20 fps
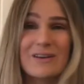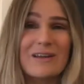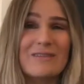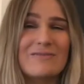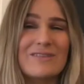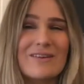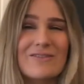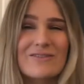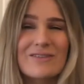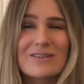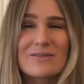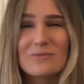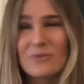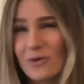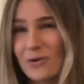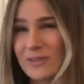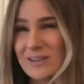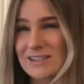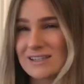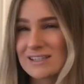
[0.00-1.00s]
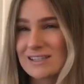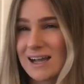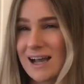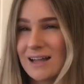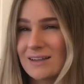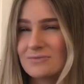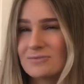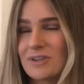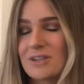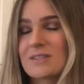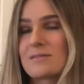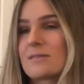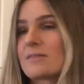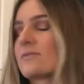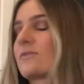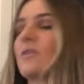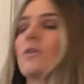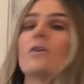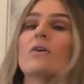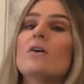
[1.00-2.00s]
I've never really worn this style of dress
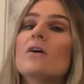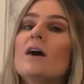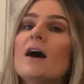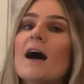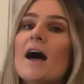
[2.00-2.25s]
before.